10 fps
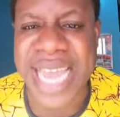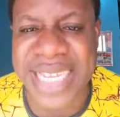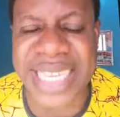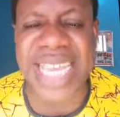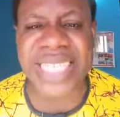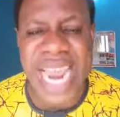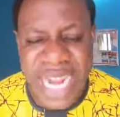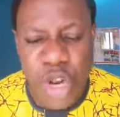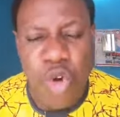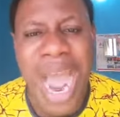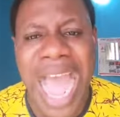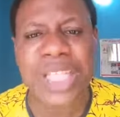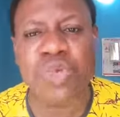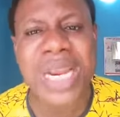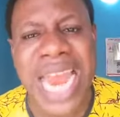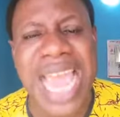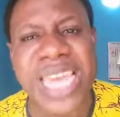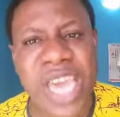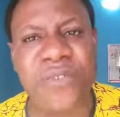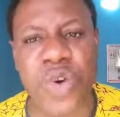He says, a new heart will I
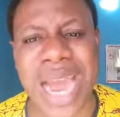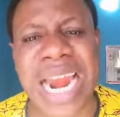give you,